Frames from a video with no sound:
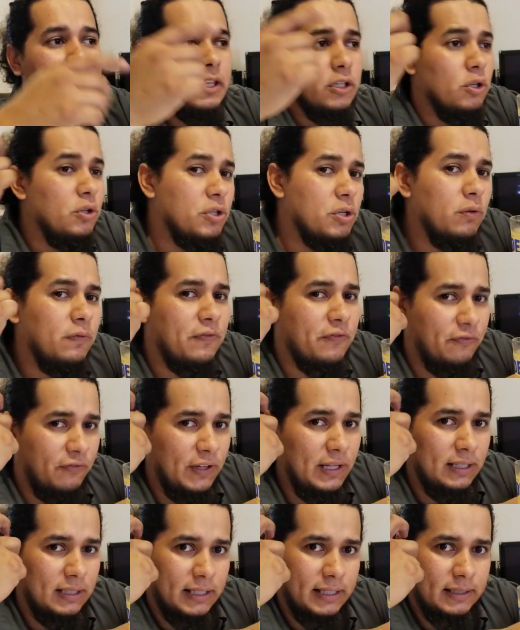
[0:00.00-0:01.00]
You do
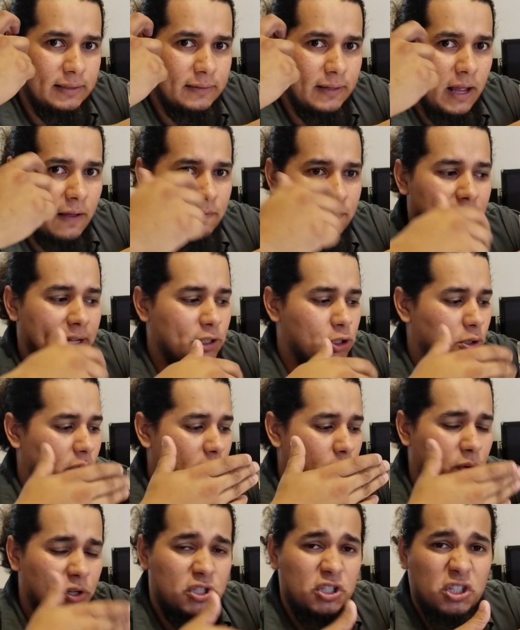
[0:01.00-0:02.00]
feel it
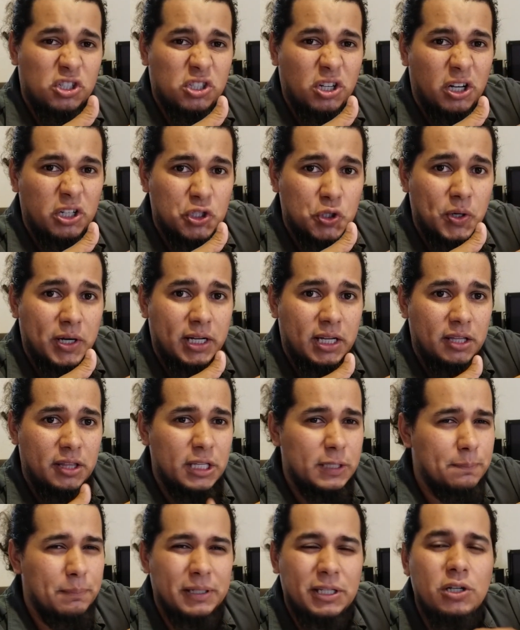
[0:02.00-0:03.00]
eventually once you start drinking
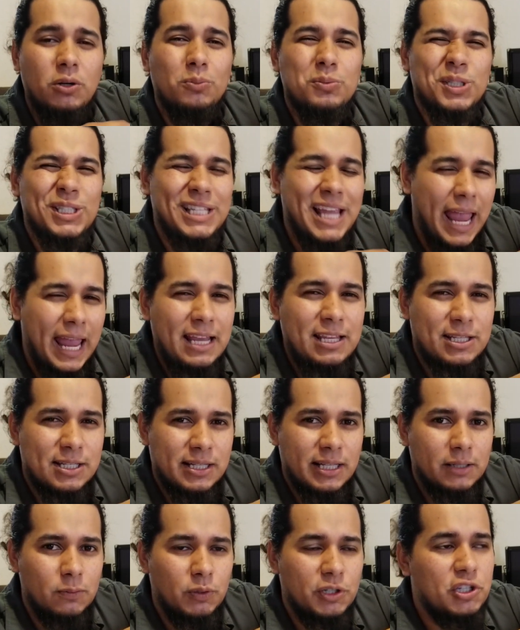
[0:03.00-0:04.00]
this, but you don't
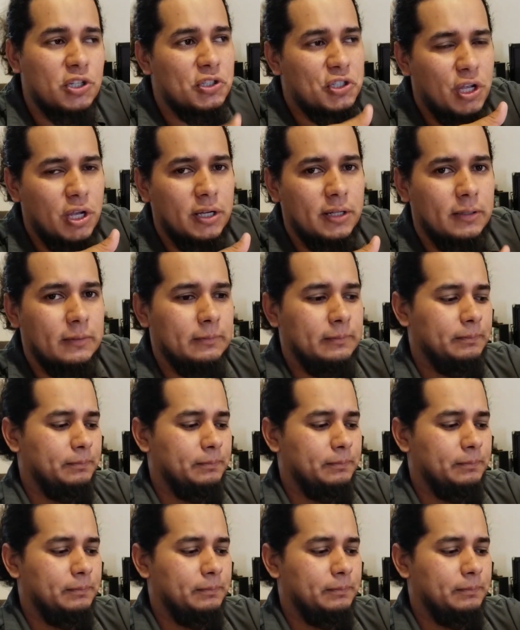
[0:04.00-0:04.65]
taste it, which is good.